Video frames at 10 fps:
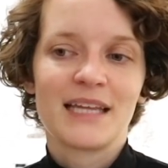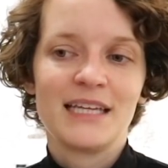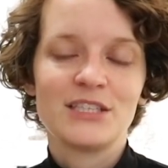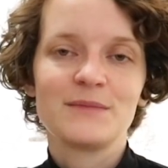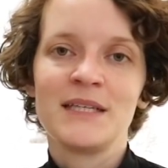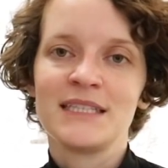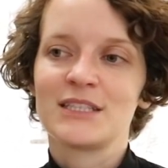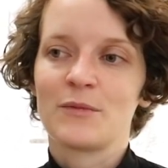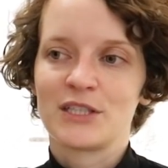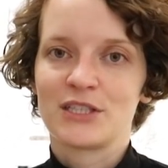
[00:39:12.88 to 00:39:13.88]
just means
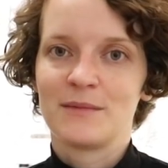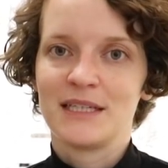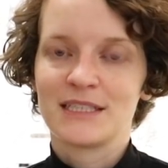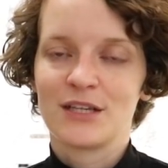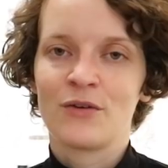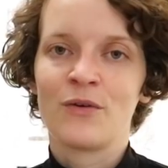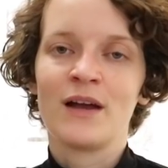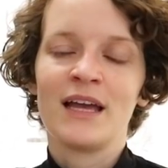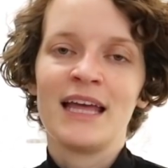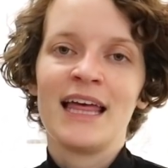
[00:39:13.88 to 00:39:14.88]
so much to me. So
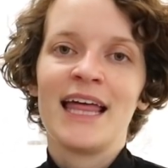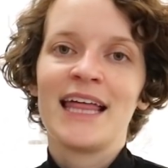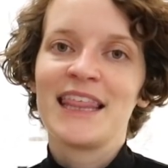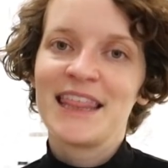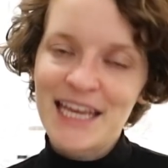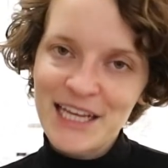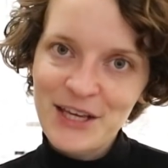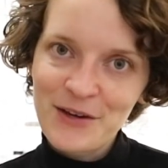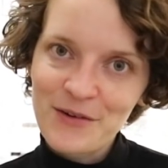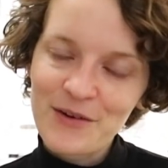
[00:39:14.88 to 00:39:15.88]
thank
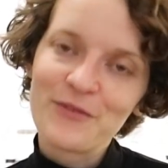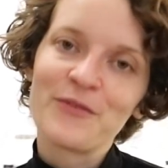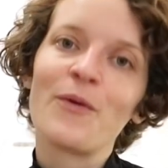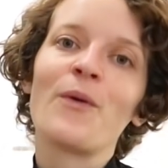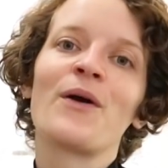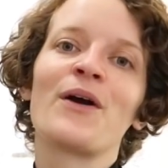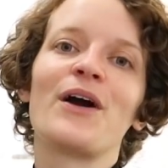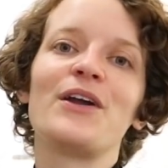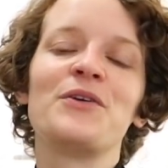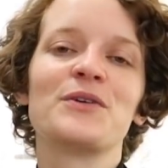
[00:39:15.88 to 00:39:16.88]
you
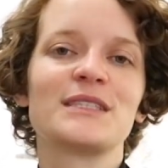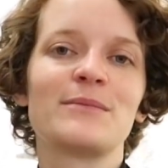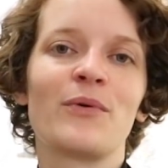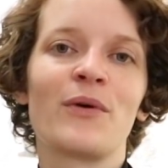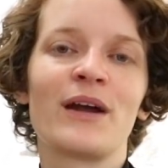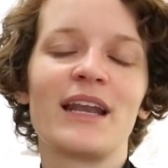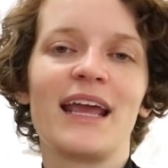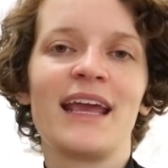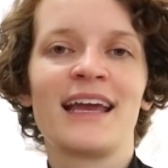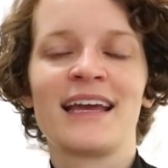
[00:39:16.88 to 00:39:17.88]
for your support,
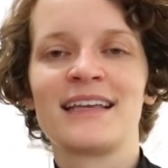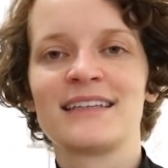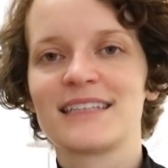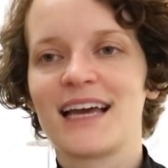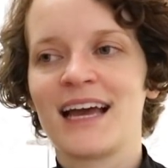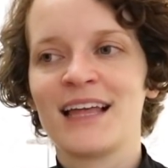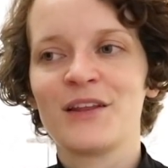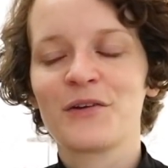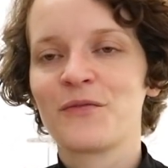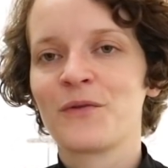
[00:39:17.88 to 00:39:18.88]
and I
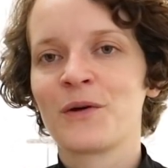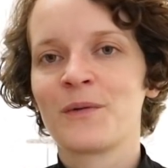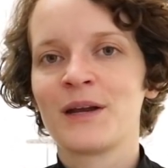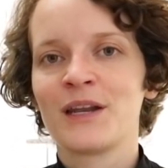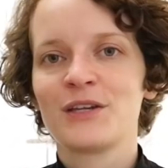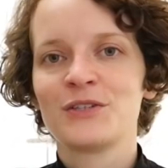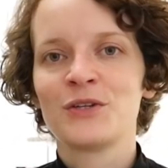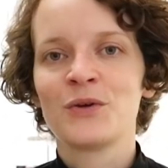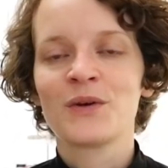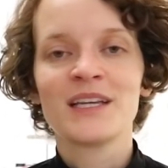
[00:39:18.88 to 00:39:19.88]
look forward
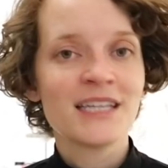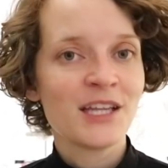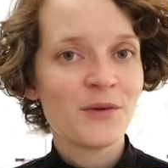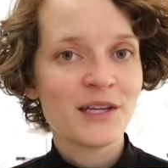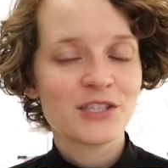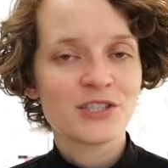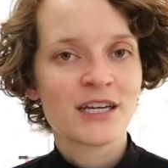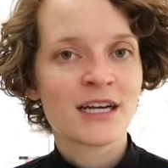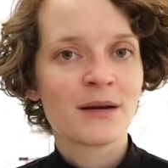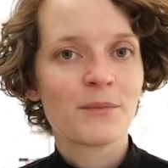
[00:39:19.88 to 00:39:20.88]
to continuing to
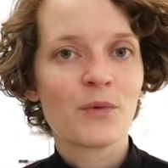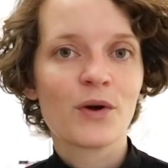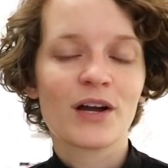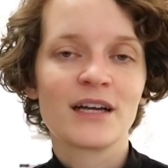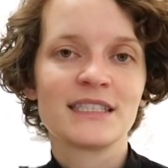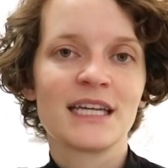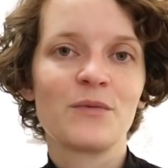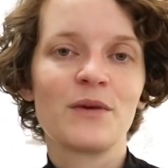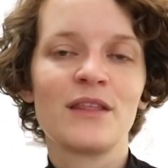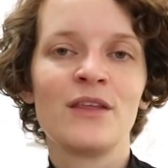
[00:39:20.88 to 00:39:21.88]
share more content
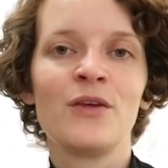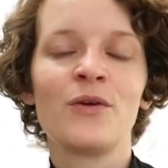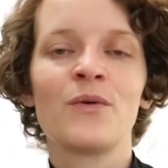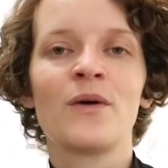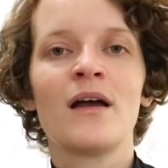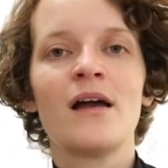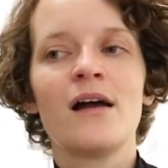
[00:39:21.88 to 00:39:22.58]
with you